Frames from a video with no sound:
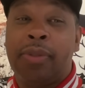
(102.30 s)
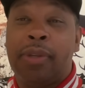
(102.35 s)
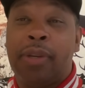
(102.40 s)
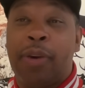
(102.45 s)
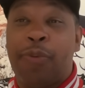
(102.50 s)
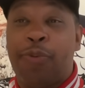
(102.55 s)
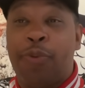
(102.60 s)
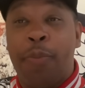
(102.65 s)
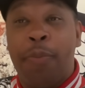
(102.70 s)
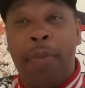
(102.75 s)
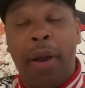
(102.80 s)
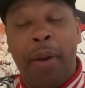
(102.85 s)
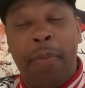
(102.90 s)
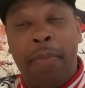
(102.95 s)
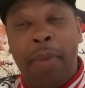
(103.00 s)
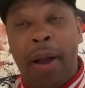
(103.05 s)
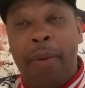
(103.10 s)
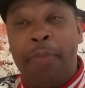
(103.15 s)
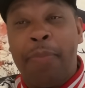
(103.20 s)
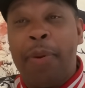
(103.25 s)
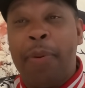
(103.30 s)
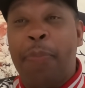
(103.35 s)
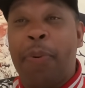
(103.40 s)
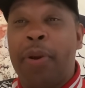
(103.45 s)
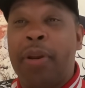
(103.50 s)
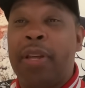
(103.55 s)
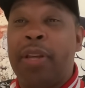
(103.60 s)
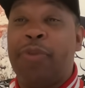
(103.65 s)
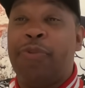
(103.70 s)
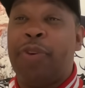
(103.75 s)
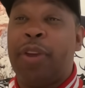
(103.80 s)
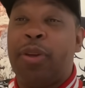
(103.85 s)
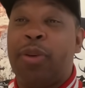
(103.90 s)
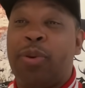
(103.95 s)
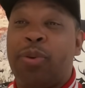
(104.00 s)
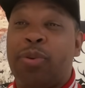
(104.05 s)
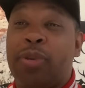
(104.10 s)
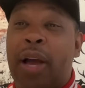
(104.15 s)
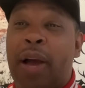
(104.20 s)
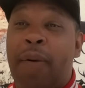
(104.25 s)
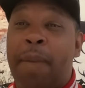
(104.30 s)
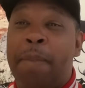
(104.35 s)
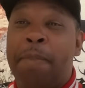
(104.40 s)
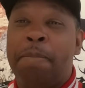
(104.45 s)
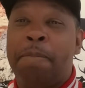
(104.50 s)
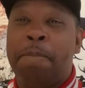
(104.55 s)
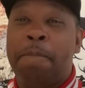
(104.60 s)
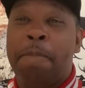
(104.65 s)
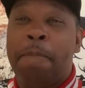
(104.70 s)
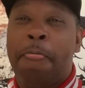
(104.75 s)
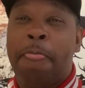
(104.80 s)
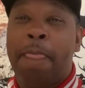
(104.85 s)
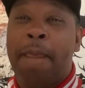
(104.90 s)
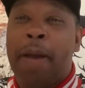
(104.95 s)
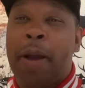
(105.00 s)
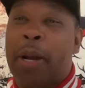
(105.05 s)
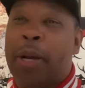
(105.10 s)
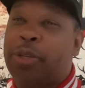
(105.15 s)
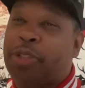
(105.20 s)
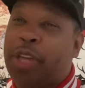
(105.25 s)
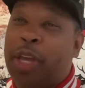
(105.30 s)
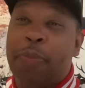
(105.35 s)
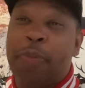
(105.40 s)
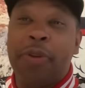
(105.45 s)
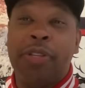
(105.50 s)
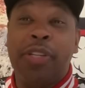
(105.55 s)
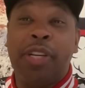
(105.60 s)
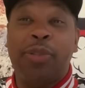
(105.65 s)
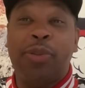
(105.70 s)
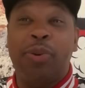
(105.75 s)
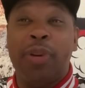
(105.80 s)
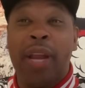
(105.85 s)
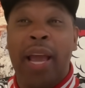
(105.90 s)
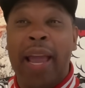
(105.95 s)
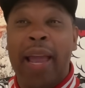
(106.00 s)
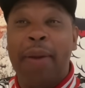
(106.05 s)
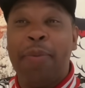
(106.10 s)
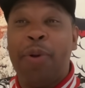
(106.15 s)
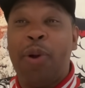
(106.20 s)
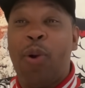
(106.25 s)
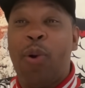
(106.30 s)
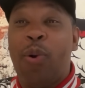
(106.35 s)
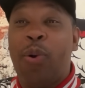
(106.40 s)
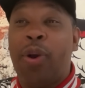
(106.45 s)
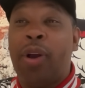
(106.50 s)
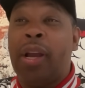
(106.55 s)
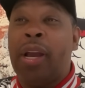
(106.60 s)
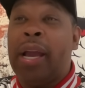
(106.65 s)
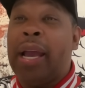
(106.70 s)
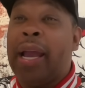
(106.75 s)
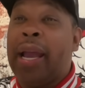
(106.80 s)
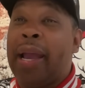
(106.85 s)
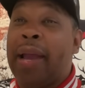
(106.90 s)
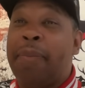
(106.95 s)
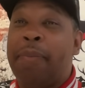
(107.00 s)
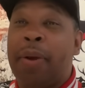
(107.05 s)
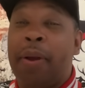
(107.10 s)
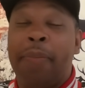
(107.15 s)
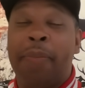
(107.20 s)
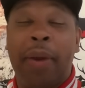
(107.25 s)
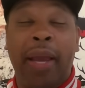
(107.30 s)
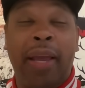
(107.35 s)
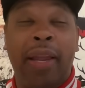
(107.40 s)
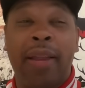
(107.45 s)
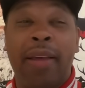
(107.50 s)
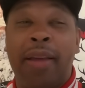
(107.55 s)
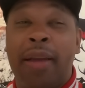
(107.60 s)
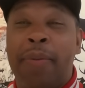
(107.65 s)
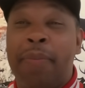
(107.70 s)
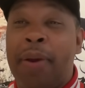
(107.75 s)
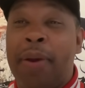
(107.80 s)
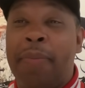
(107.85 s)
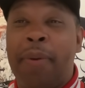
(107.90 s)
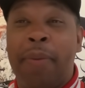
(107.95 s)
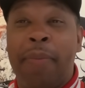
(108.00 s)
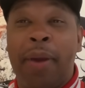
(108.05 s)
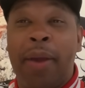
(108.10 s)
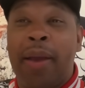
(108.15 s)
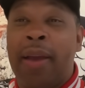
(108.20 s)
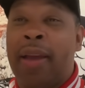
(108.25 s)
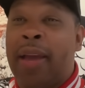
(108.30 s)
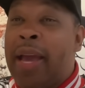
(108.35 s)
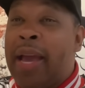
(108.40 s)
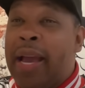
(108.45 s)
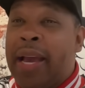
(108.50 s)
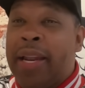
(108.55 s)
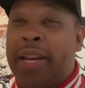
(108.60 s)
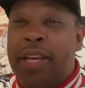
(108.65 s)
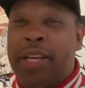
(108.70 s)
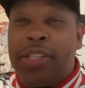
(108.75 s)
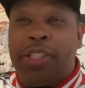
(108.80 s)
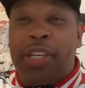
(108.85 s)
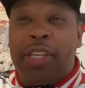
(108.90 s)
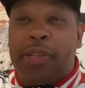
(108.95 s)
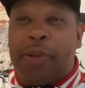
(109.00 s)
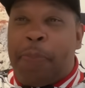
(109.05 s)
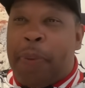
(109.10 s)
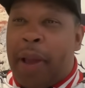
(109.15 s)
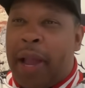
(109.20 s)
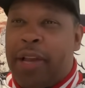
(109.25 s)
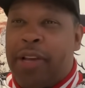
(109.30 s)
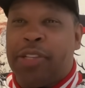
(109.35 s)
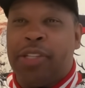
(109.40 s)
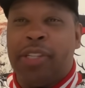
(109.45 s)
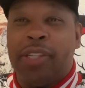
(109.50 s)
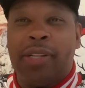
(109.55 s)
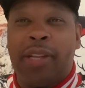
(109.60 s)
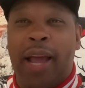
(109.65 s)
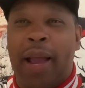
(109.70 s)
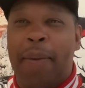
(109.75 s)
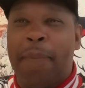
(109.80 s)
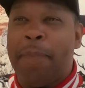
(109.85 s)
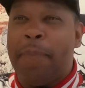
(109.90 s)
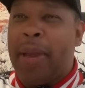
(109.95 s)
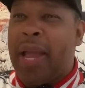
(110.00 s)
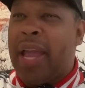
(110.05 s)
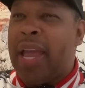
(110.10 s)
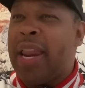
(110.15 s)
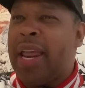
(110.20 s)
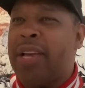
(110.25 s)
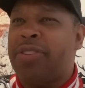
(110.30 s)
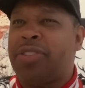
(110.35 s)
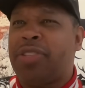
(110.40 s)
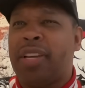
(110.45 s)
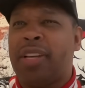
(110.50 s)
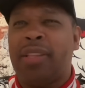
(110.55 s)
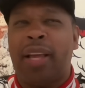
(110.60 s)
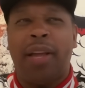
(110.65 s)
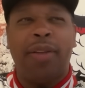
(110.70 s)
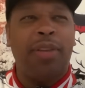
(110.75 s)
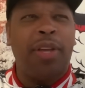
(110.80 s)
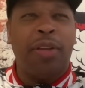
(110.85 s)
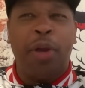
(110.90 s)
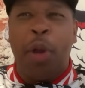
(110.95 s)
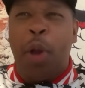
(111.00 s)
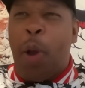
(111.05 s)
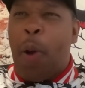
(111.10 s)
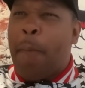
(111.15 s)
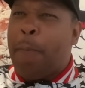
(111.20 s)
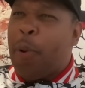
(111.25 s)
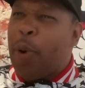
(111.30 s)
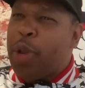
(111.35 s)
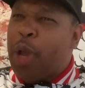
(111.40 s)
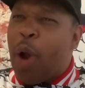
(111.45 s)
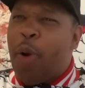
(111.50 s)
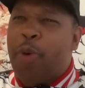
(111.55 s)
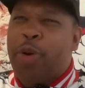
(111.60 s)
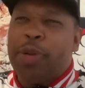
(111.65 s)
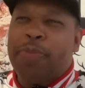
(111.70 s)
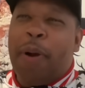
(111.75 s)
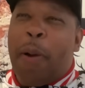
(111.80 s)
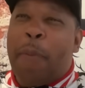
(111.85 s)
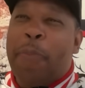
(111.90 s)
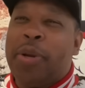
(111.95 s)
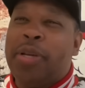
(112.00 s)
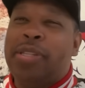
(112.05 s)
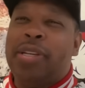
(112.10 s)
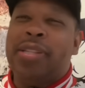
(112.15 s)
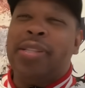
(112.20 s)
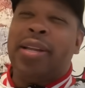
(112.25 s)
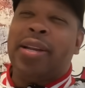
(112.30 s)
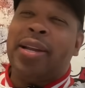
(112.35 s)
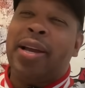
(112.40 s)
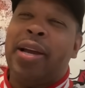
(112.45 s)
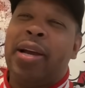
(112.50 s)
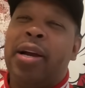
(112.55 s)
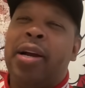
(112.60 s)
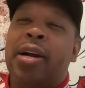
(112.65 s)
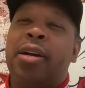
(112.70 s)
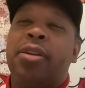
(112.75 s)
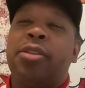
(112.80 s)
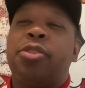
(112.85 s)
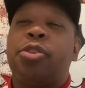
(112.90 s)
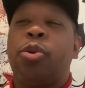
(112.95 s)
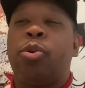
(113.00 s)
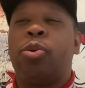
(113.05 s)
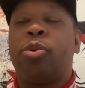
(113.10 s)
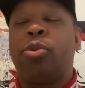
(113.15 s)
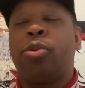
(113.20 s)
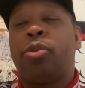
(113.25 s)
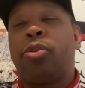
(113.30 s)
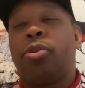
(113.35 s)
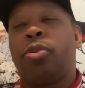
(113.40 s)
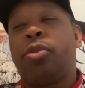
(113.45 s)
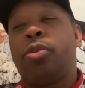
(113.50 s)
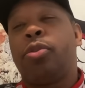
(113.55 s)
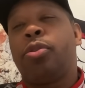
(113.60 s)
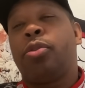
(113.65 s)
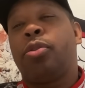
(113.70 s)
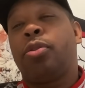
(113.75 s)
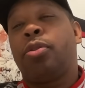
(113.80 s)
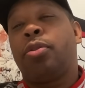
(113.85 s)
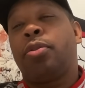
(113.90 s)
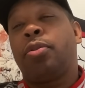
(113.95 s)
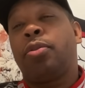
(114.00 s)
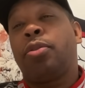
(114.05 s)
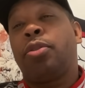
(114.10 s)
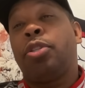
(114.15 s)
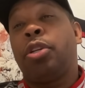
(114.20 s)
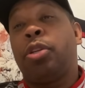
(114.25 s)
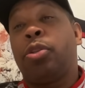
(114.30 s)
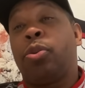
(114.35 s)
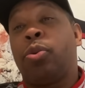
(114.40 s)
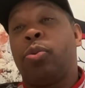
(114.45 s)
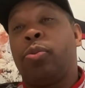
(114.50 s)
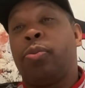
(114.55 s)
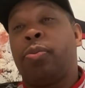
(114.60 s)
and from my, my, me putting these videos out, it's keeping Jizzle name going and, and making it and, and, and, and the anticipation. It's like, man, they said they, they boy, y'all heard about BG. So Jizzle.